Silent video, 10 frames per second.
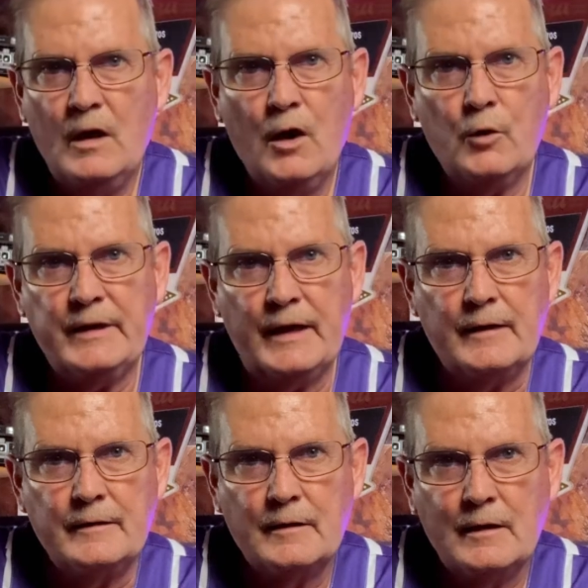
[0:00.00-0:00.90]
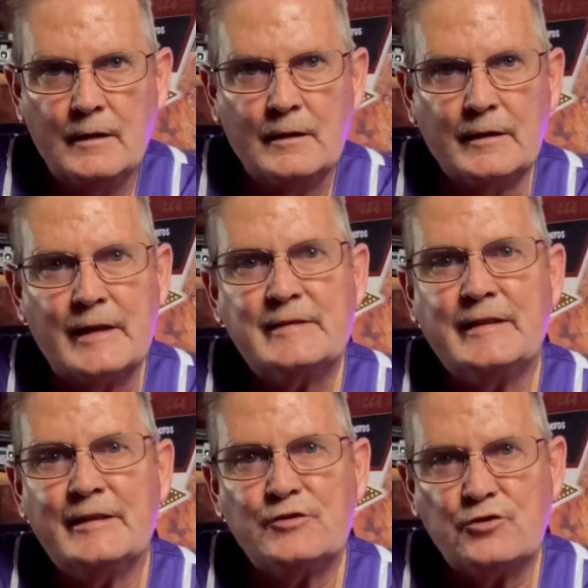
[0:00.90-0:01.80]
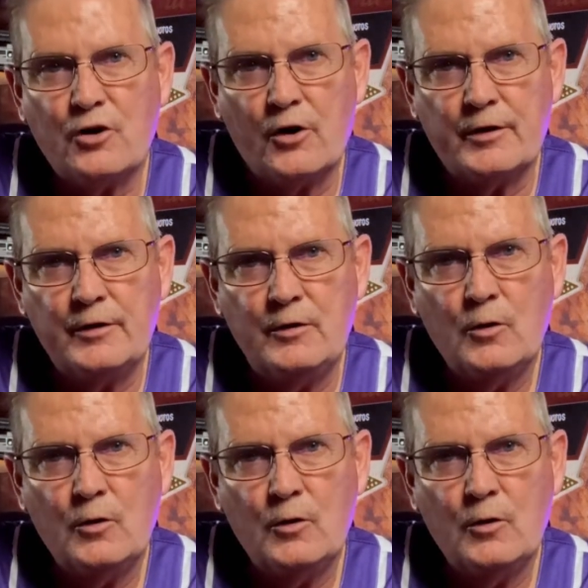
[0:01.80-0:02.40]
Okay, let's get started